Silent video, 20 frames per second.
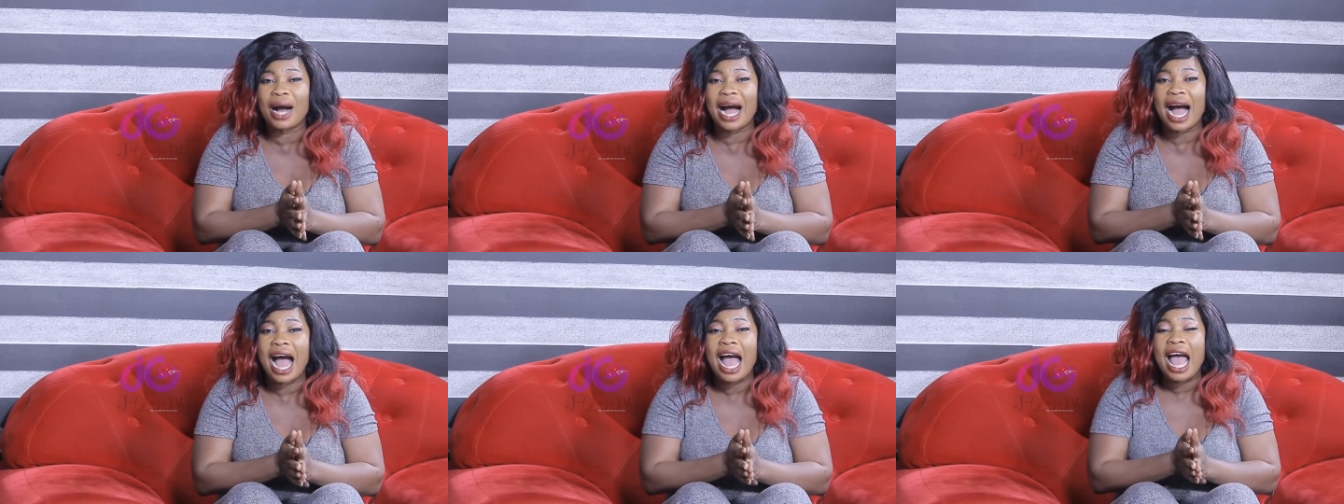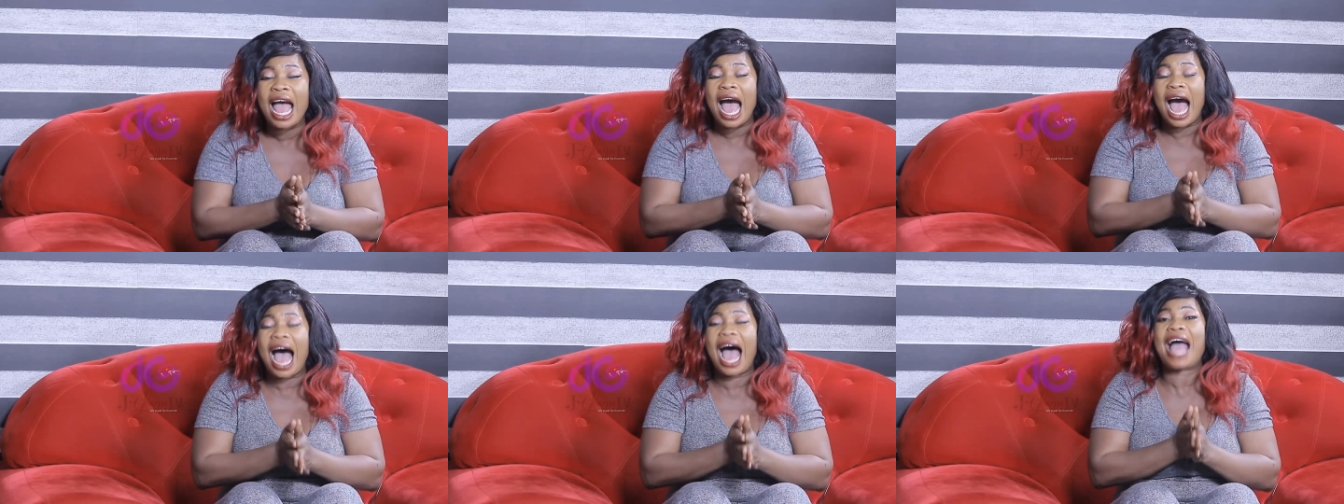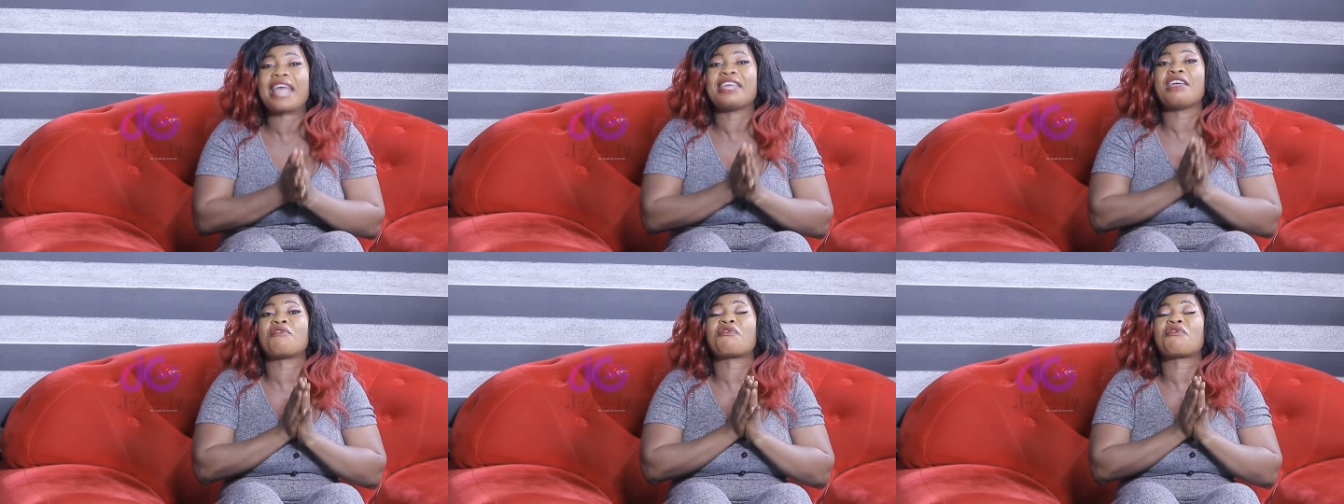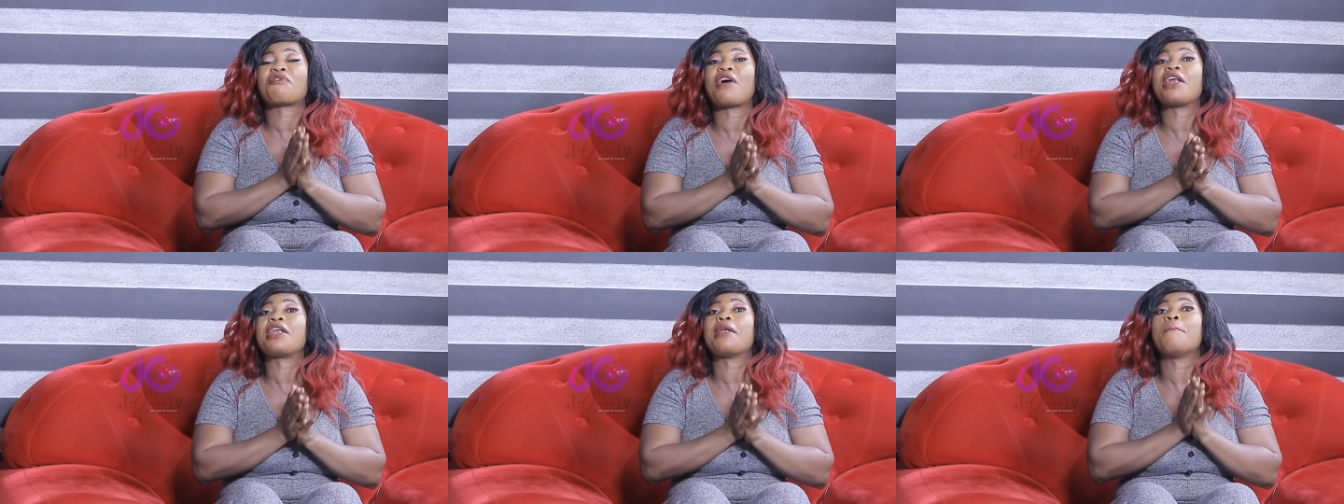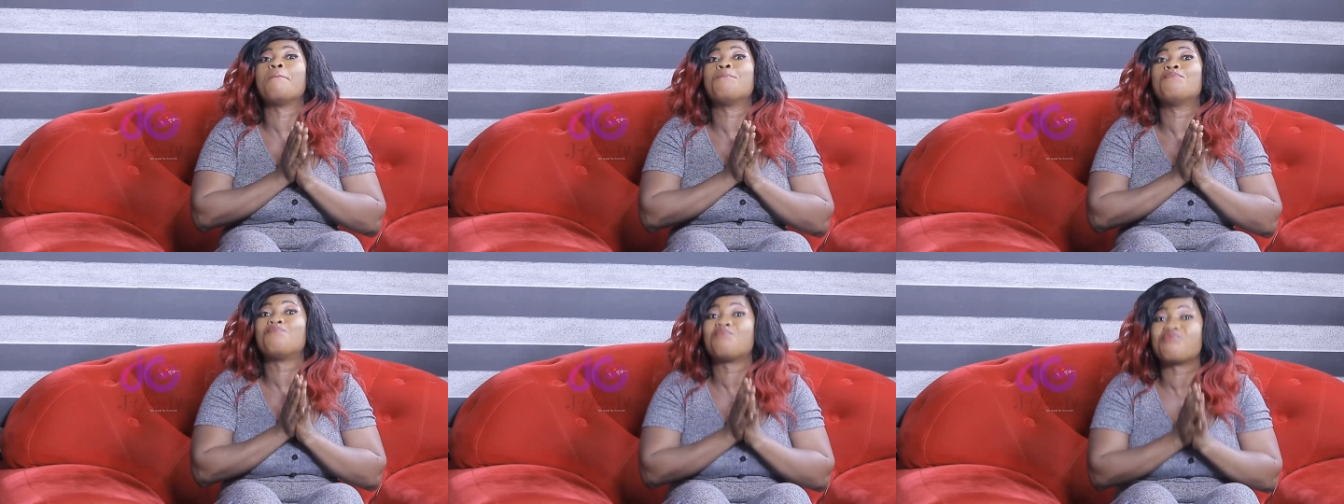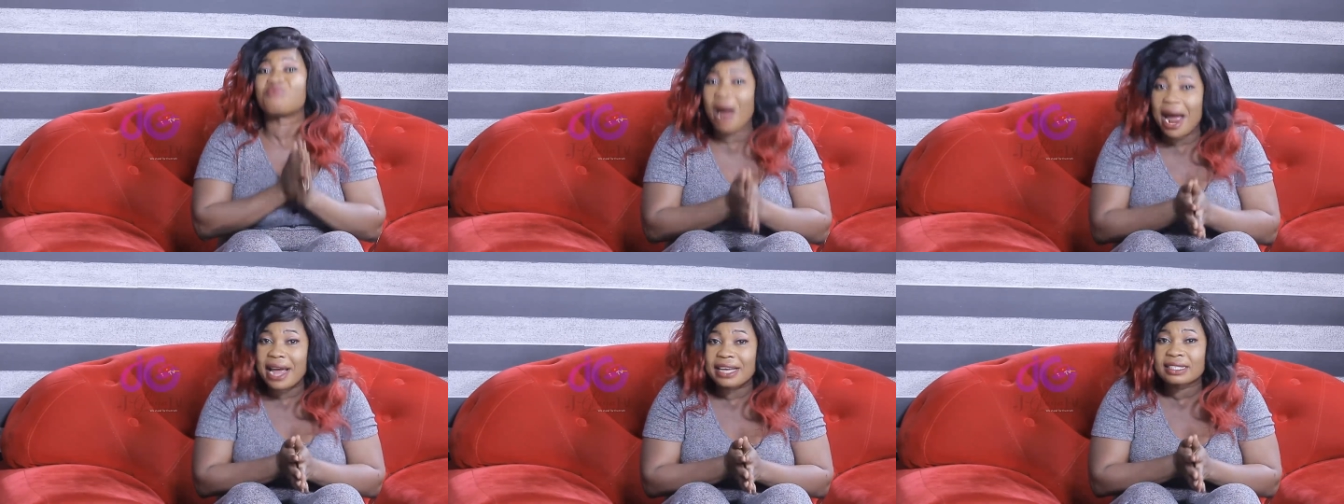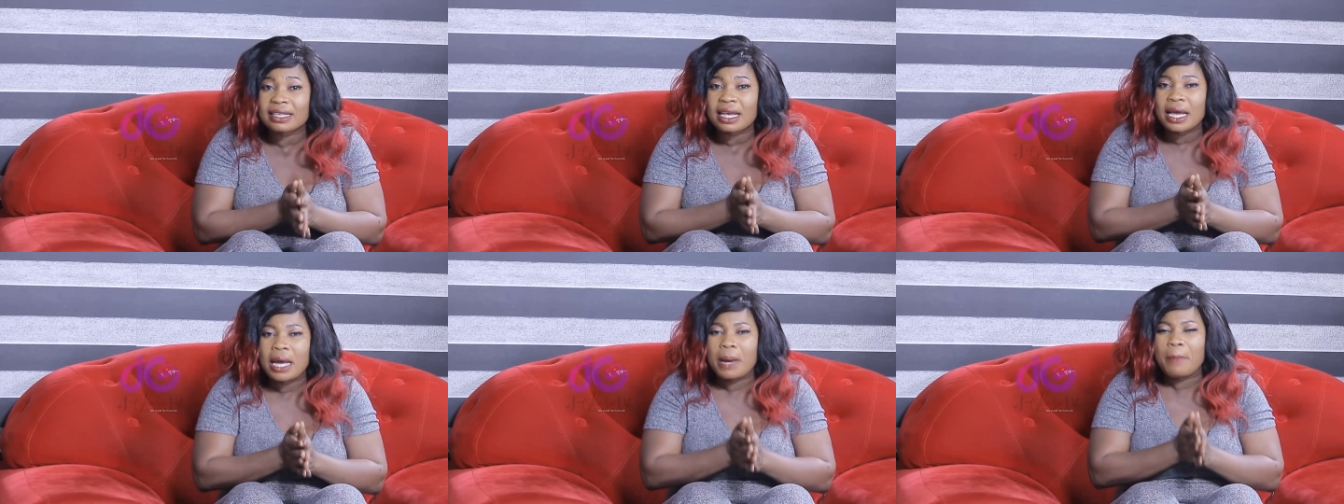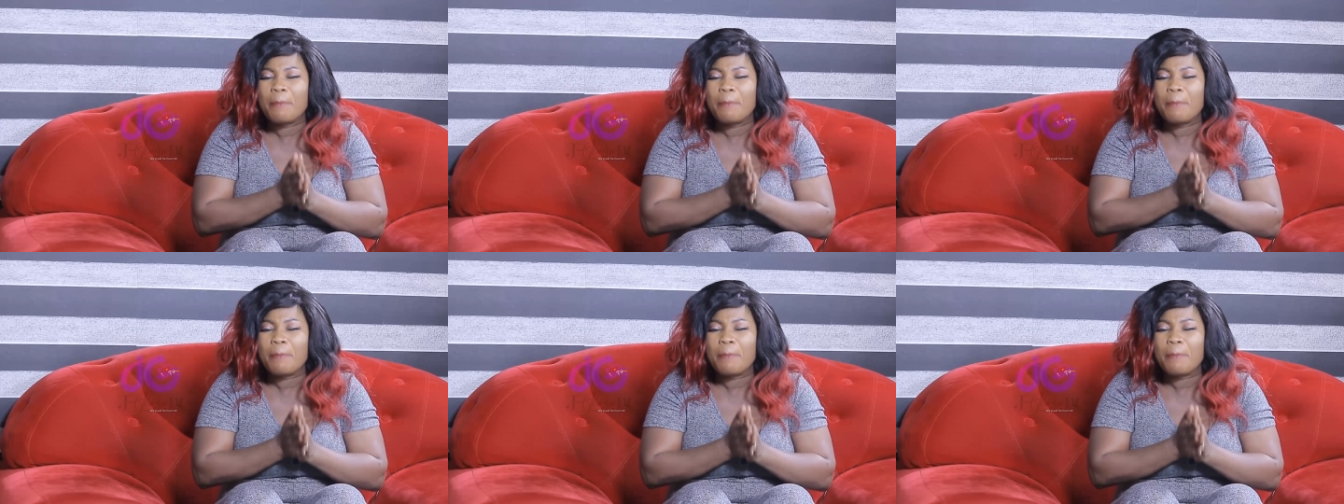ha, I a friend bright